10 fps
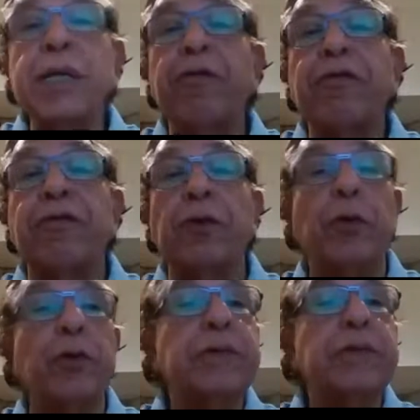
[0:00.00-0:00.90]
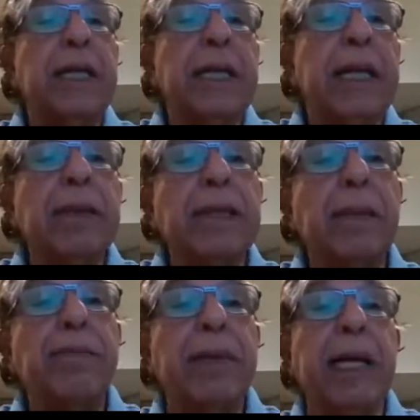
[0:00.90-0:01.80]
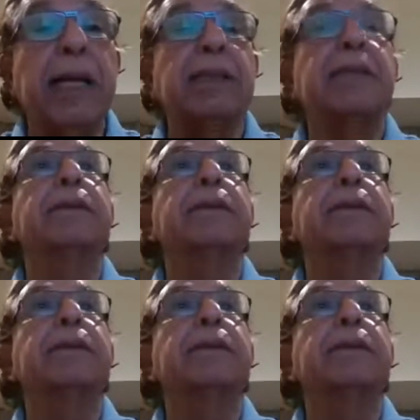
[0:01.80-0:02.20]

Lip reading: of food in the plate.